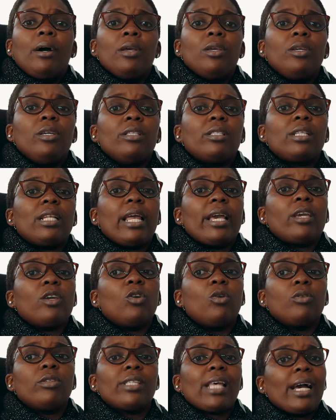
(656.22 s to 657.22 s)
it's like
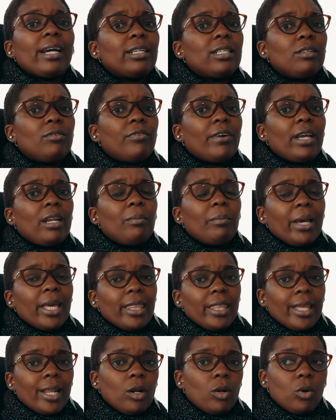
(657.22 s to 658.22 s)
you're sanctified by
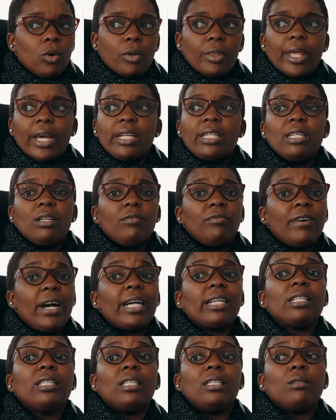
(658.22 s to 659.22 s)
the law that in
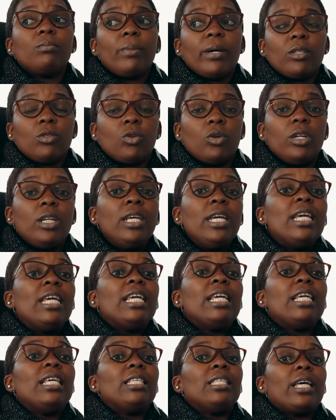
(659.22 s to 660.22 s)
fact this person
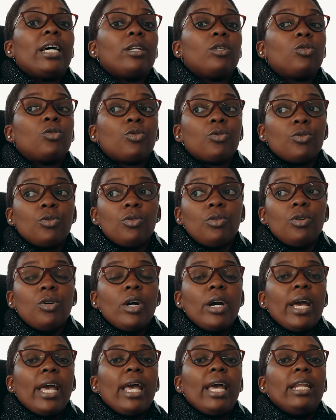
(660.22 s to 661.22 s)
is a true
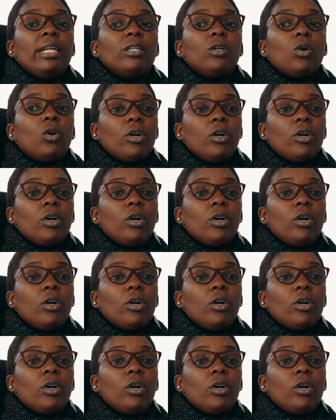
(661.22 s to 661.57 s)
and